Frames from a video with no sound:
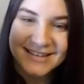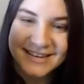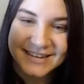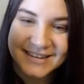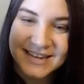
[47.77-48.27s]

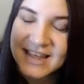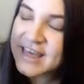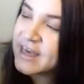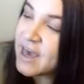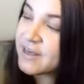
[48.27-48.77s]
Steele.
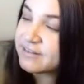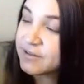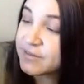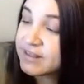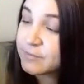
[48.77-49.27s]

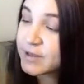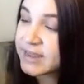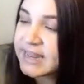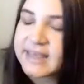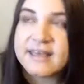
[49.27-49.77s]
So this
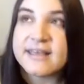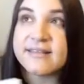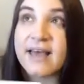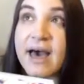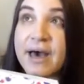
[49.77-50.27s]
one is
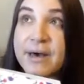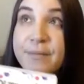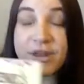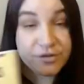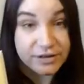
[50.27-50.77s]

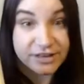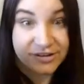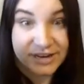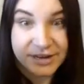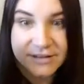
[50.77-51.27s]
um, a
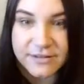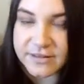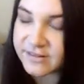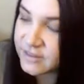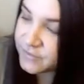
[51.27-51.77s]
trilogy. So
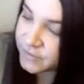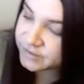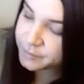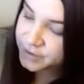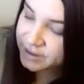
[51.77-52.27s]
this is the
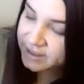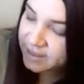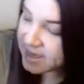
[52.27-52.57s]
first book